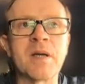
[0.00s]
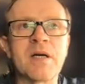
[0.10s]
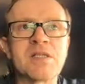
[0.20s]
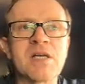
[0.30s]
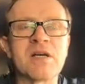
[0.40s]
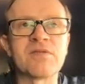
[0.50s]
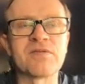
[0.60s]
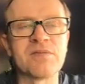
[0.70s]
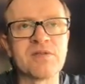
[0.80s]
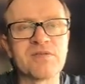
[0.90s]
I see effort
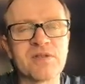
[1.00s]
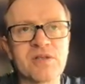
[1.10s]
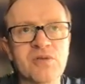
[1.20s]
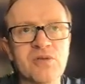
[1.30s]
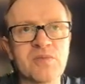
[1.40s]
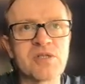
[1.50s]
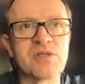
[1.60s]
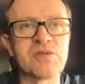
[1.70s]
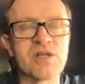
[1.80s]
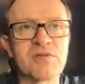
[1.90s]
from different groups
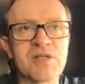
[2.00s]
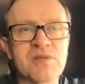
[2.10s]
to increase